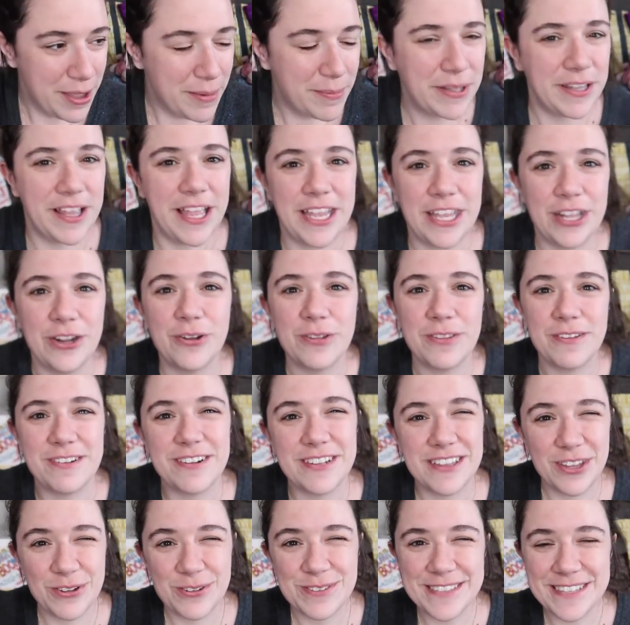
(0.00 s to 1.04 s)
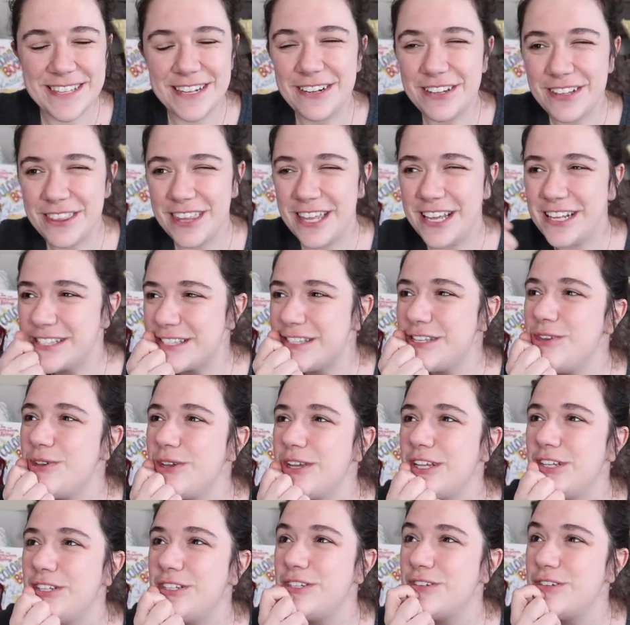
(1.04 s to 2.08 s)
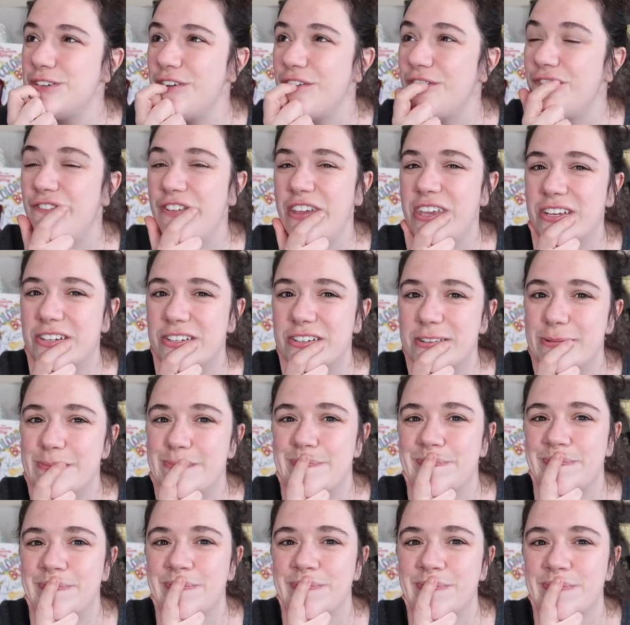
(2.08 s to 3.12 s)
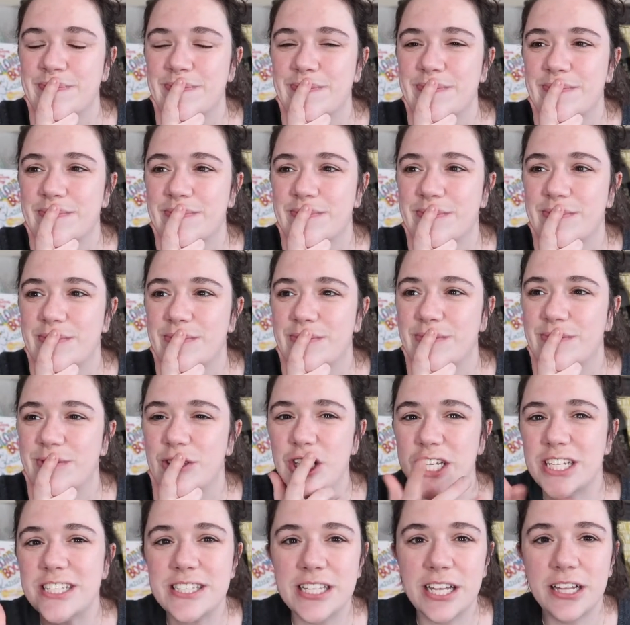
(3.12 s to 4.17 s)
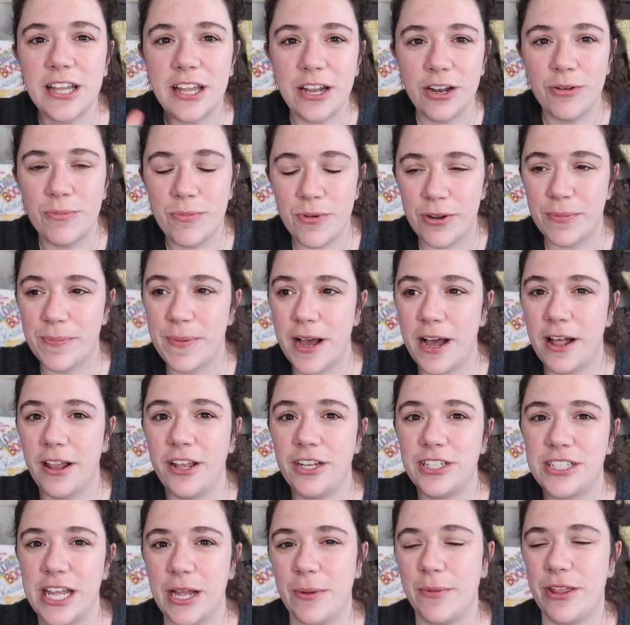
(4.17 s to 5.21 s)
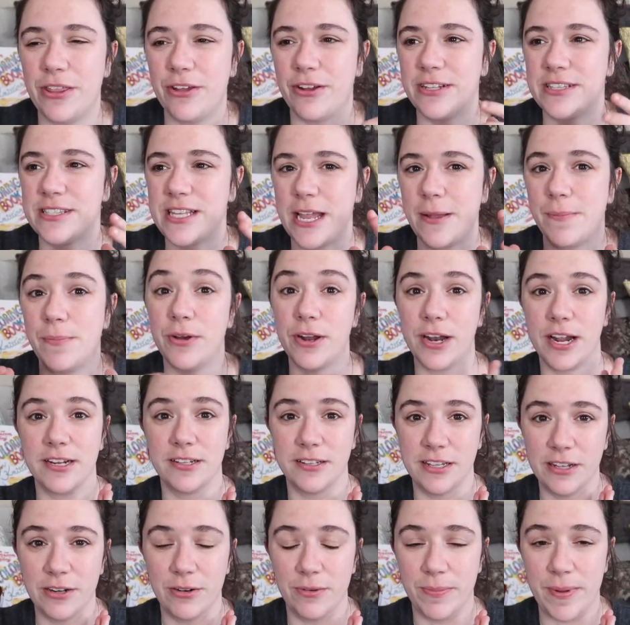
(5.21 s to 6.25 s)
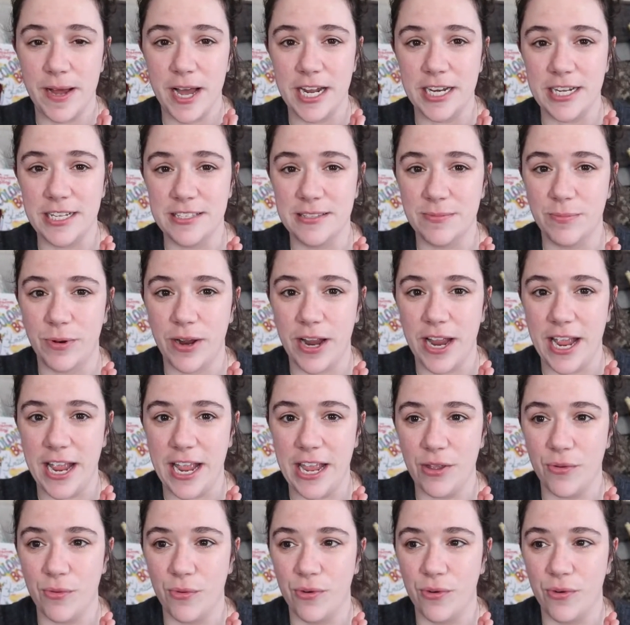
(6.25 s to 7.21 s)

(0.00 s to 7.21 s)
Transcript: But like, you know, there are those little things that you can do to feel just a little more polished, like whether it's like put on a little body spray